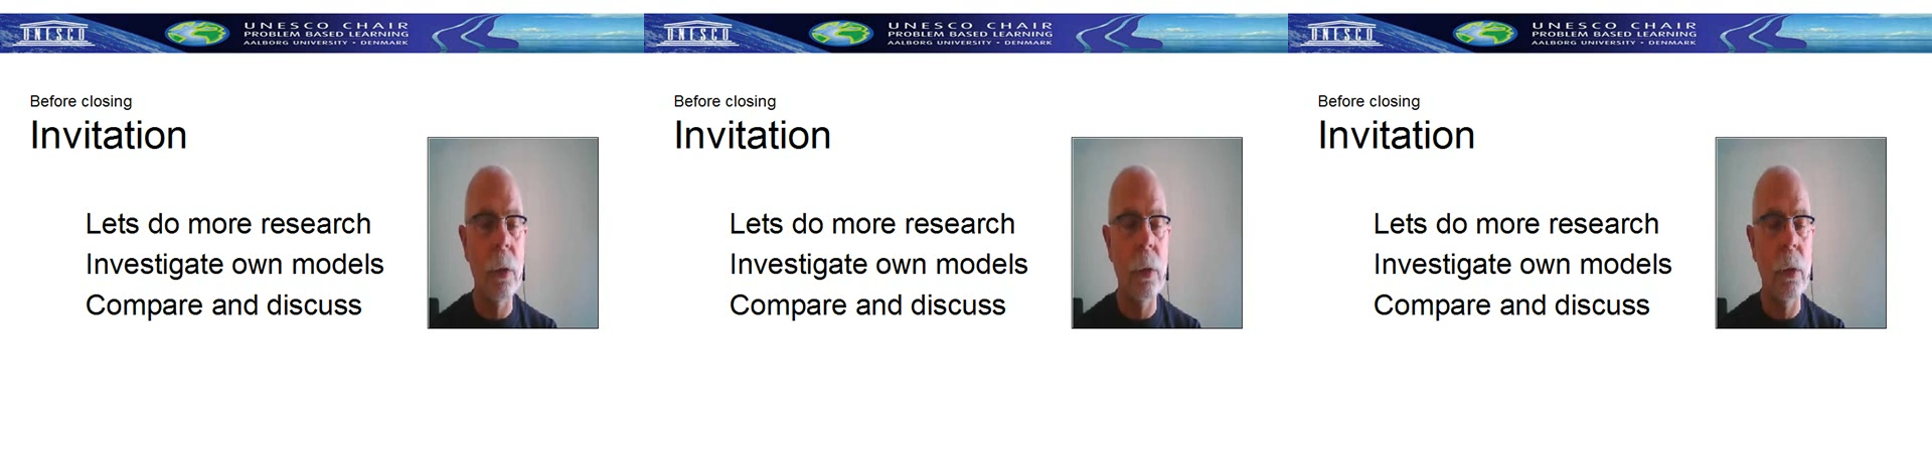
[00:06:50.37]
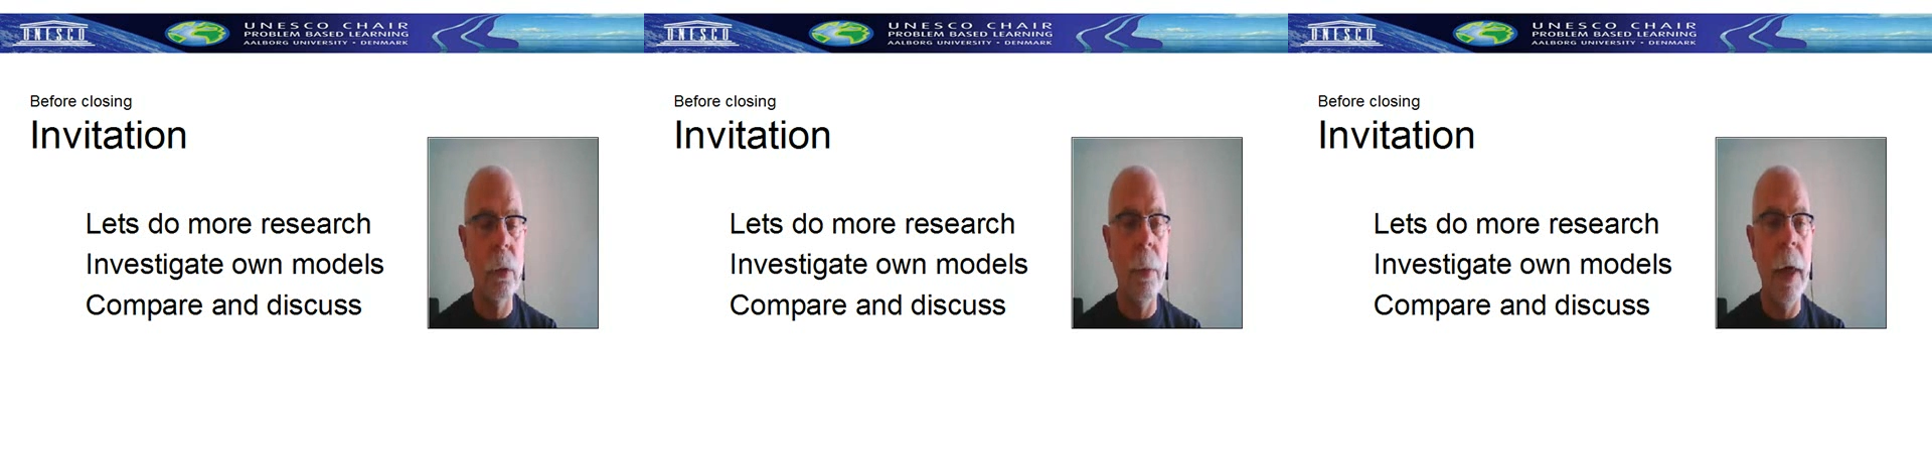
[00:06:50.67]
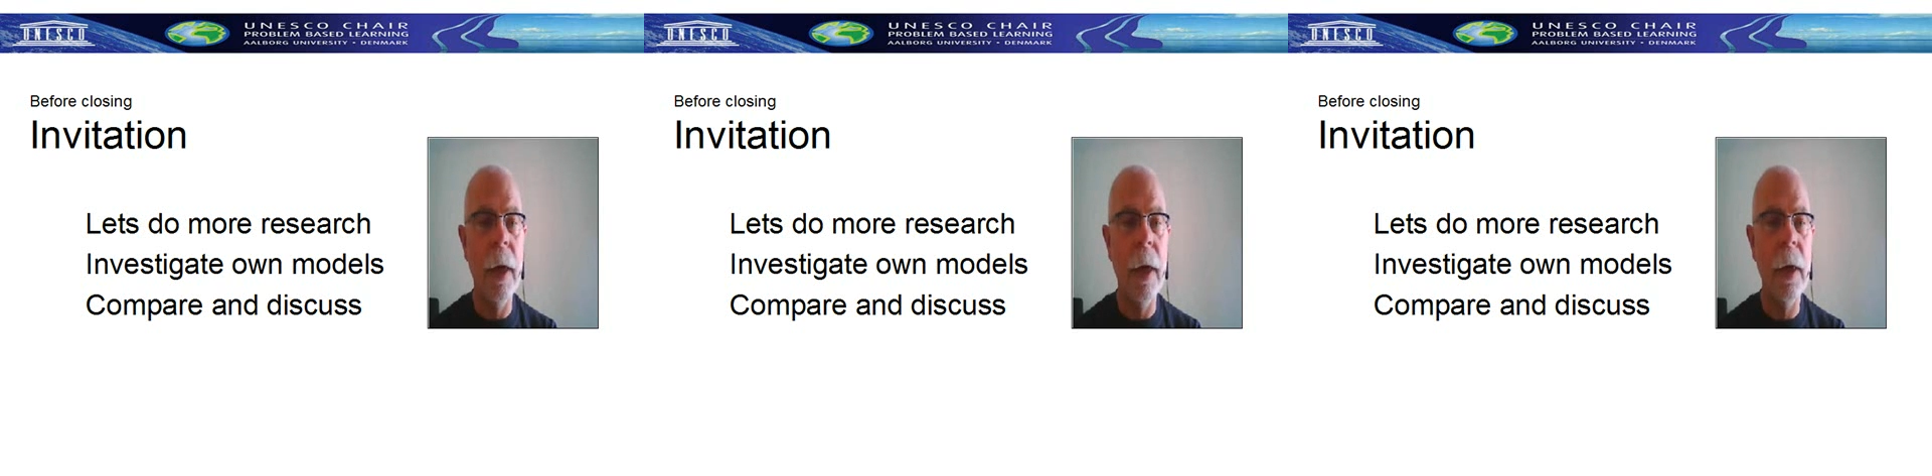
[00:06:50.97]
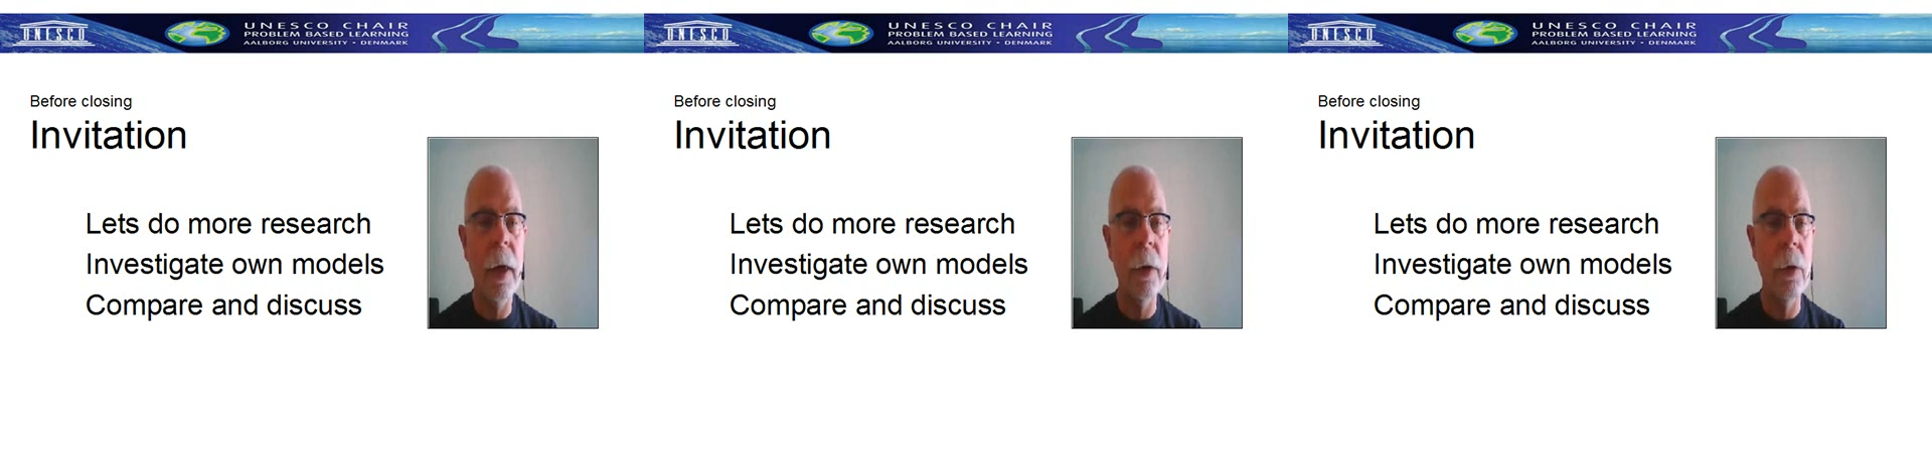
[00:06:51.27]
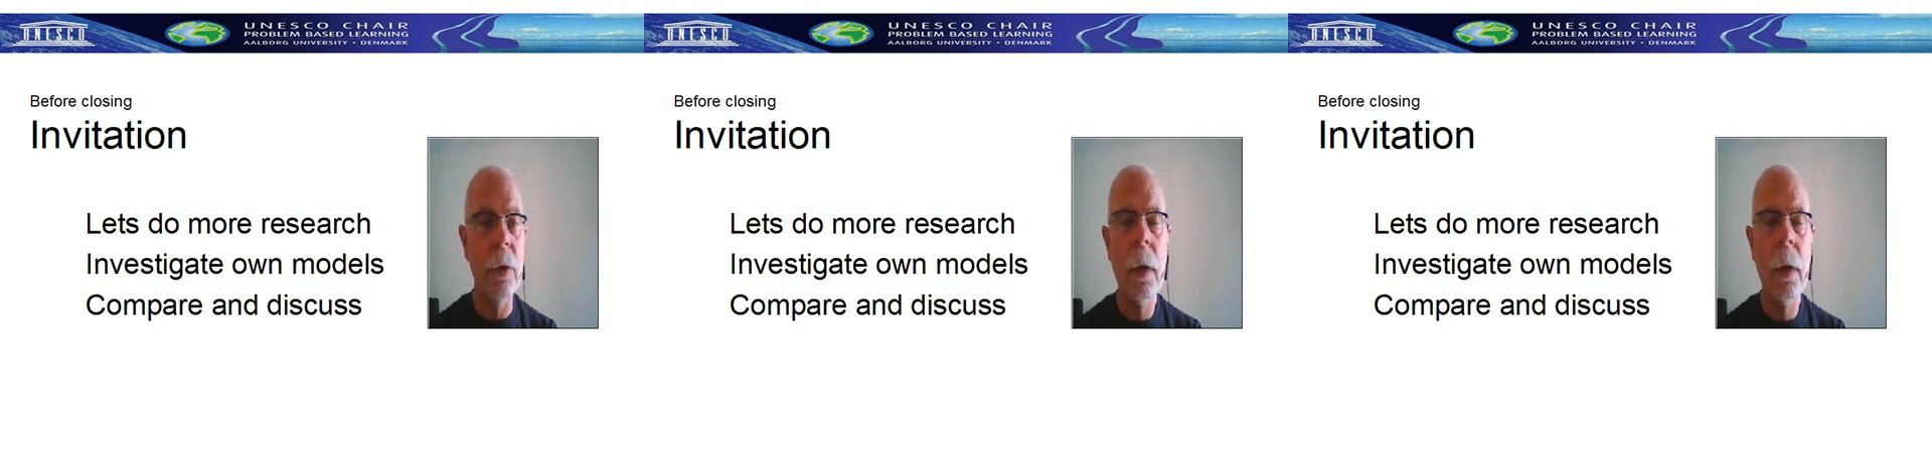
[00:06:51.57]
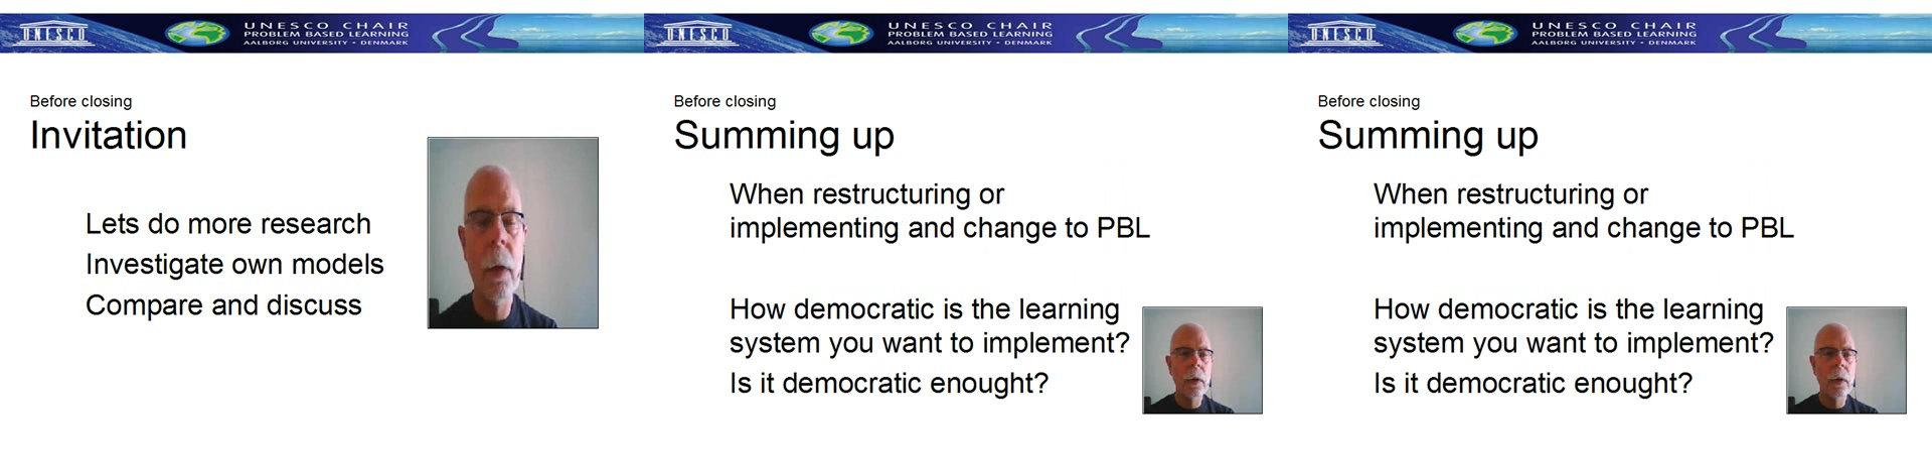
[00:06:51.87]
to compare and to discuss.